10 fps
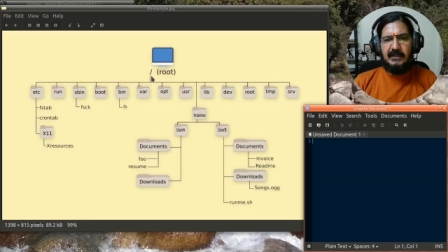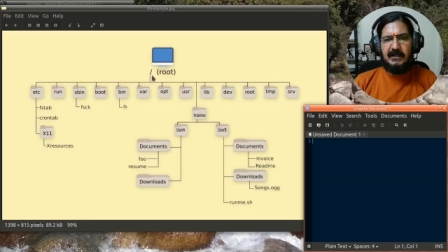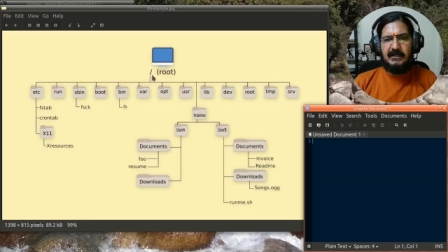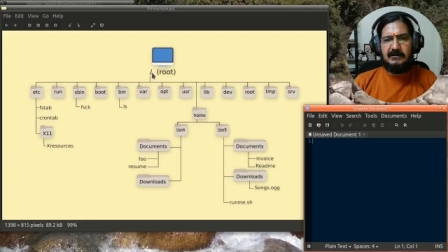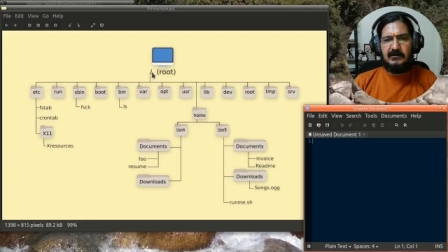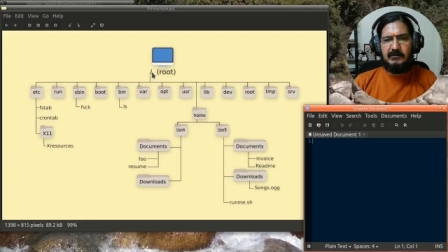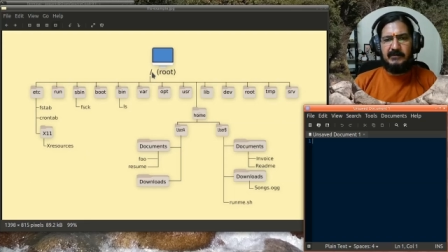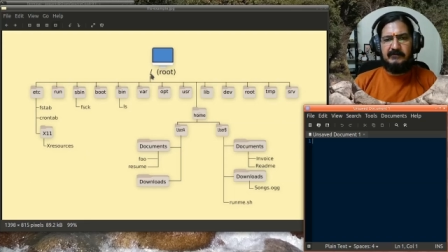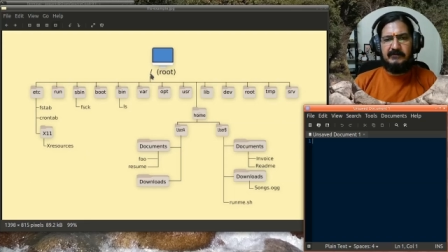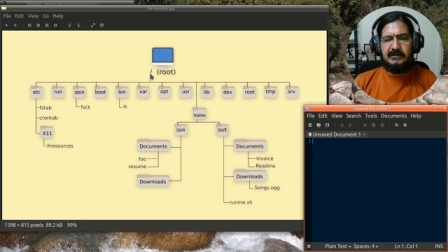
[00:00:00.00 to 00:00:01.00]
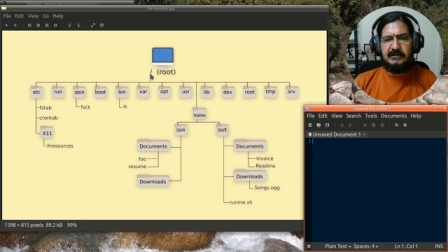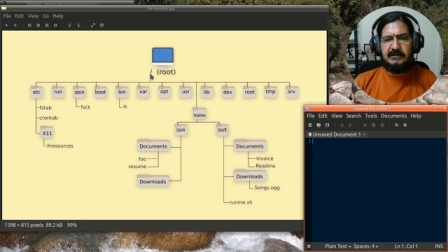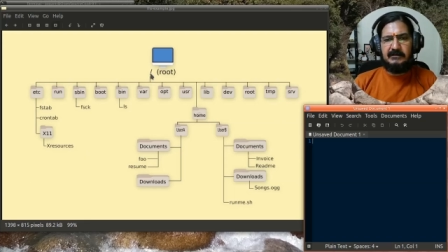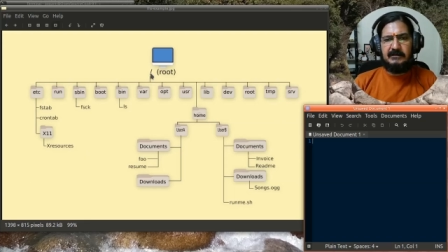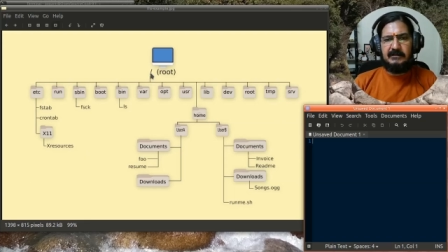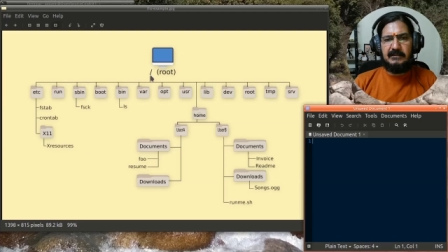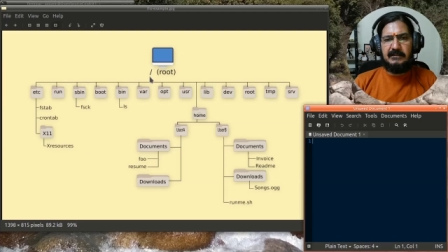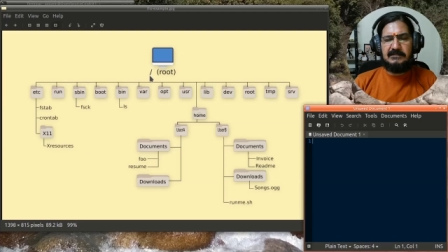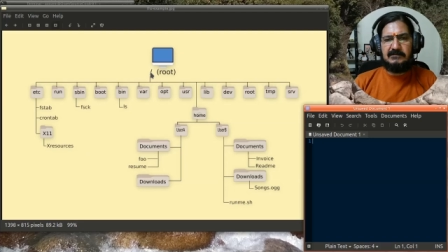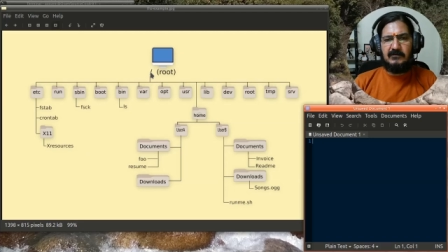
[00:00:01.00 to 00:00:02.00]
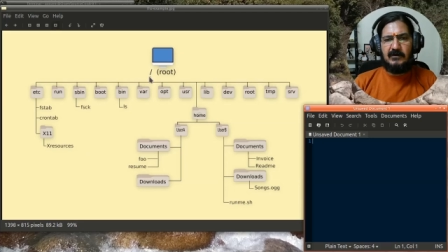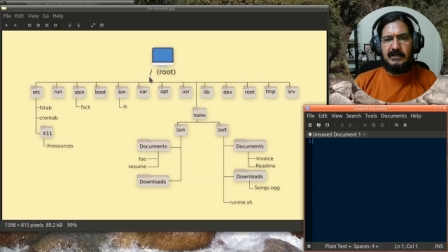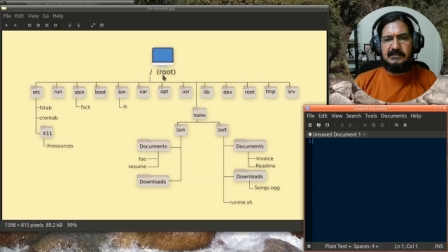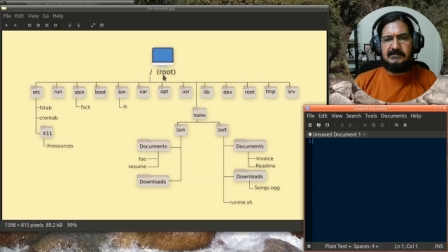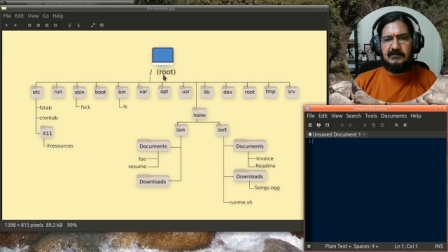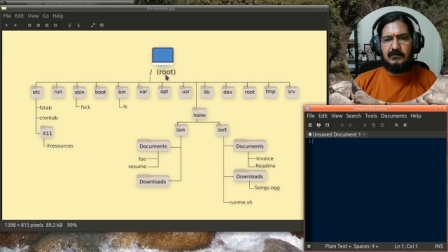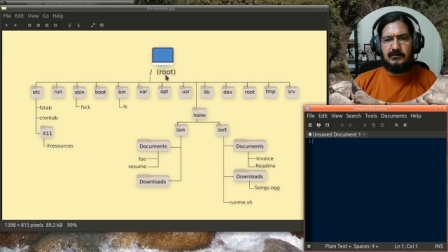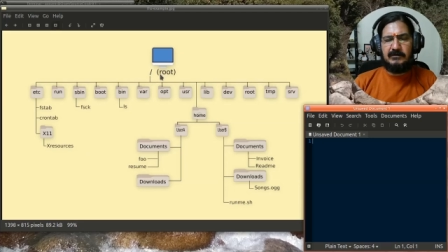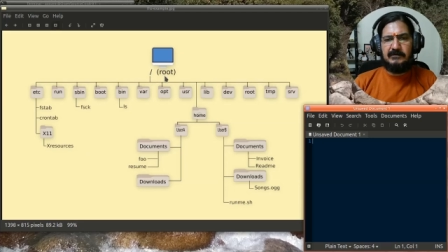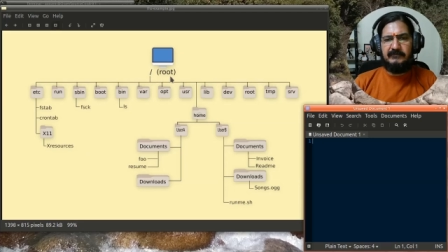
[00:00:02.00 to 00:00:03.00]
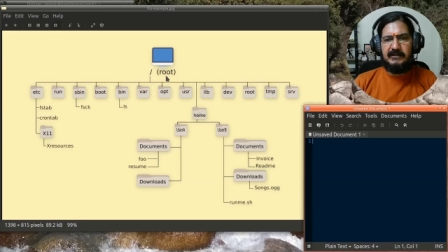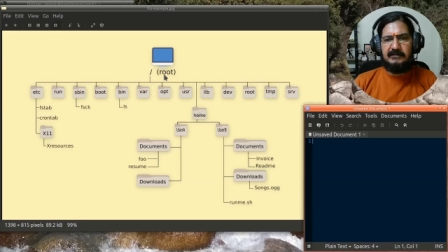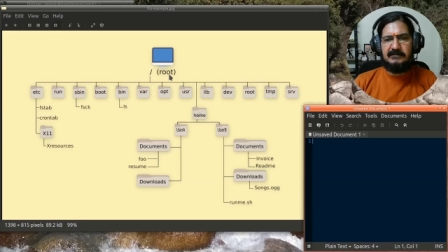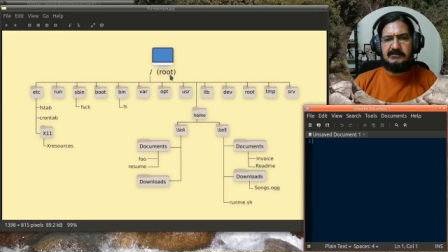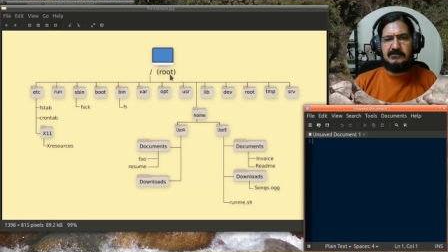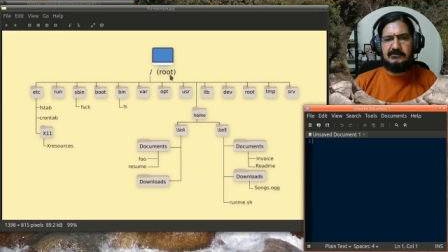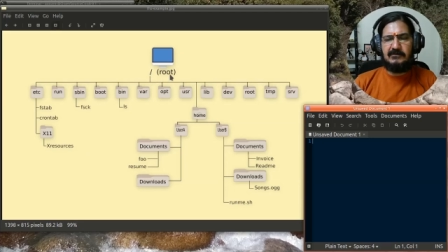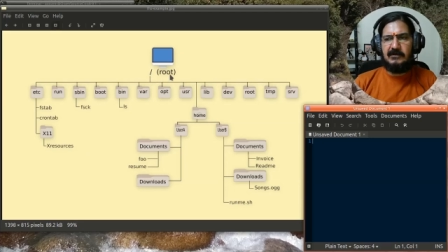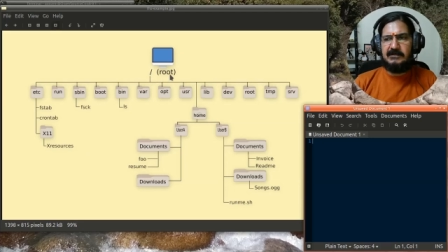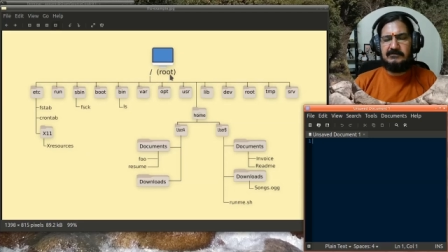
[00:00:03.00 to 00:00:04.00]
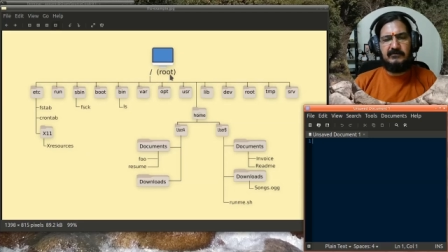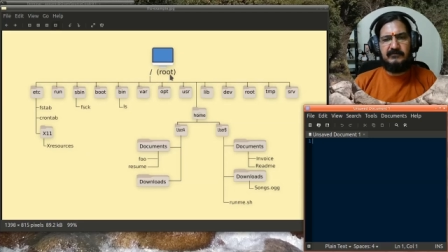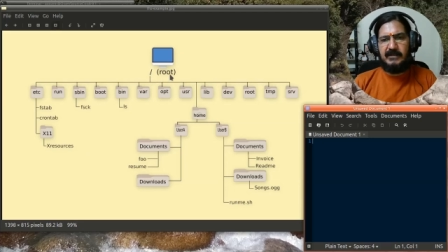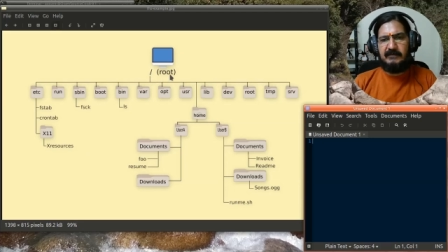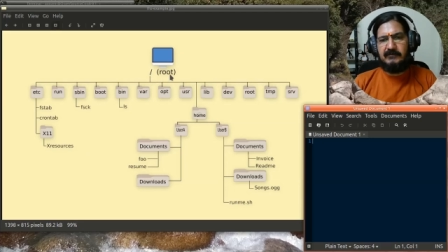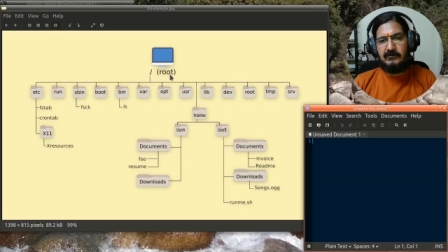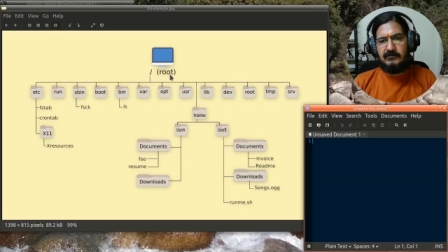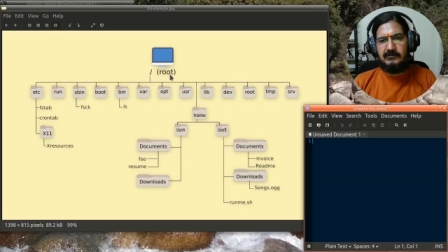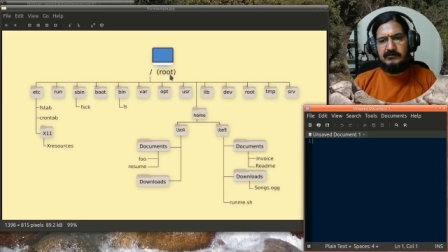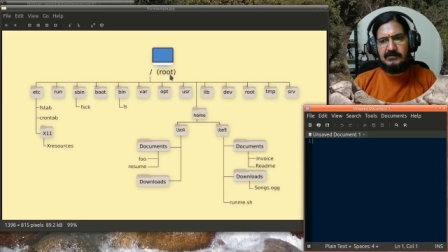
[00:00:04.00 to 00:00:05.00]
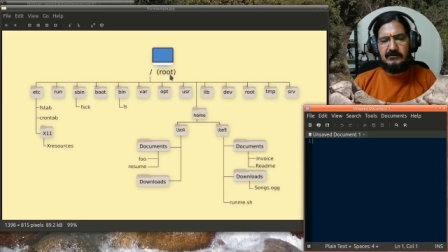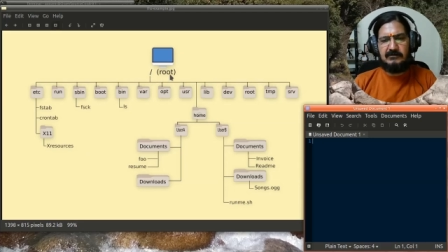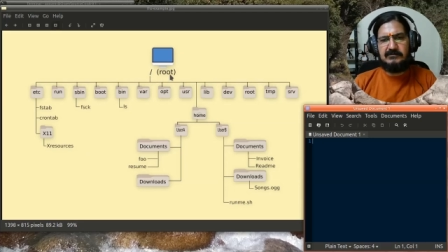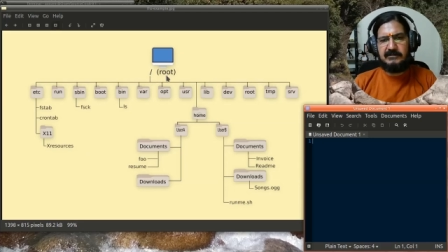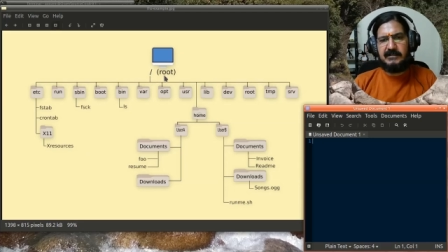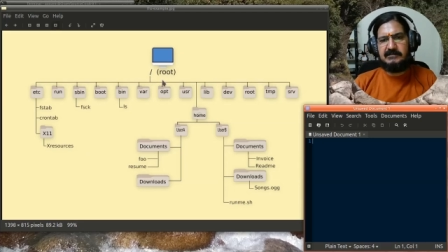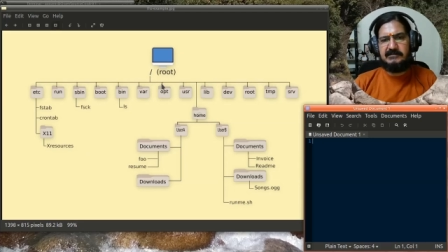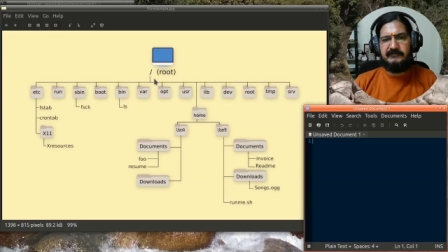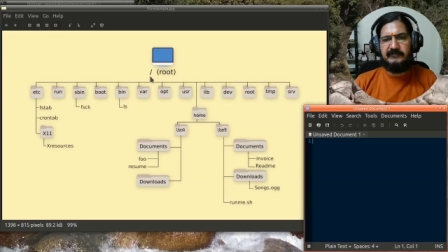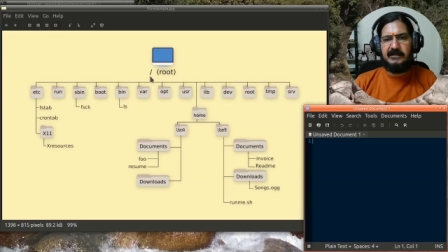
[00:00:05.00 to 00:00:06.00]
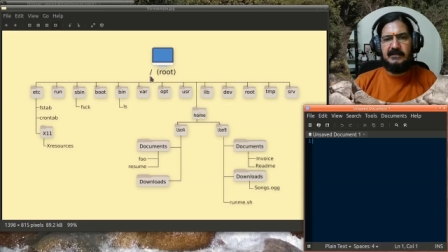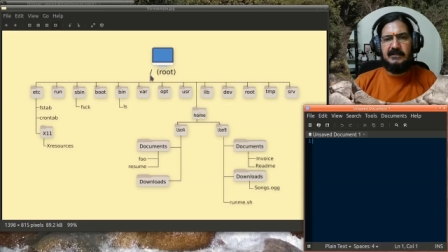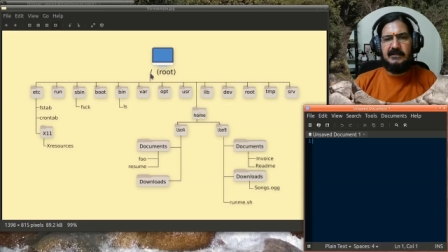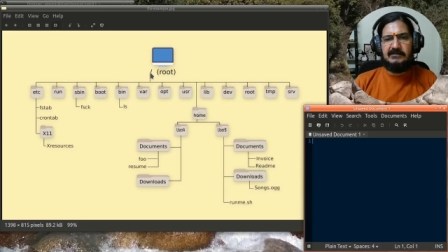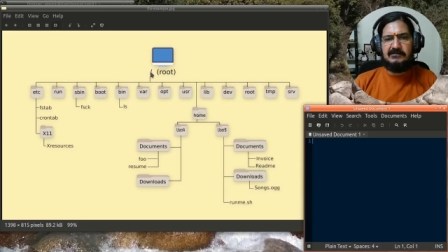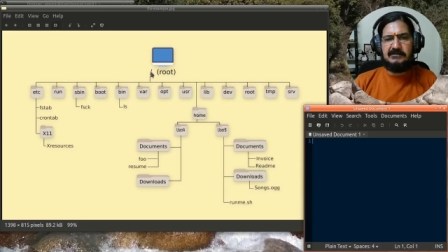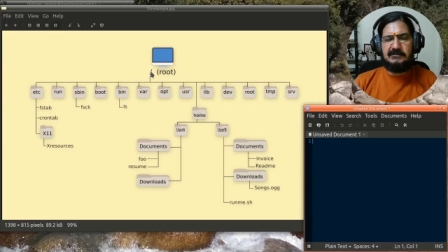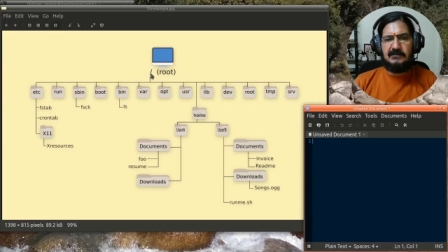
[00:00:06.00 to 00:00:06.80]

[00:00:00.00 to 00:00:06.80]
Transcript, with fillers: And the top level is called as root fine this is also called as root we have a root user also that is different so this is a